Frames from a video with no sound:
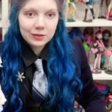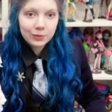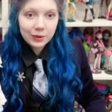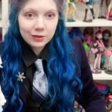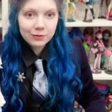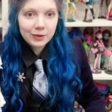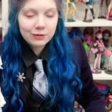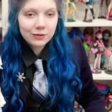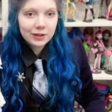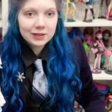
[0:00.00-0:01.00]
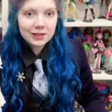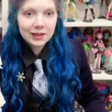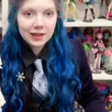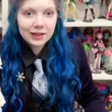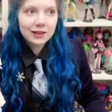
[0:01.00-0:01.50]
one of my friends
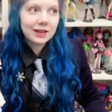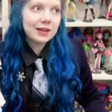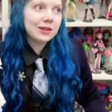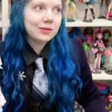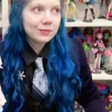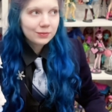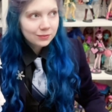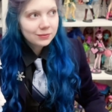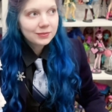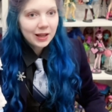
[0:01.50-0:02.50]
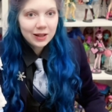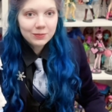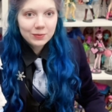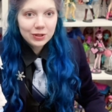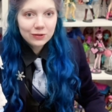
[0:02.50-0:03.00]
again like helped me to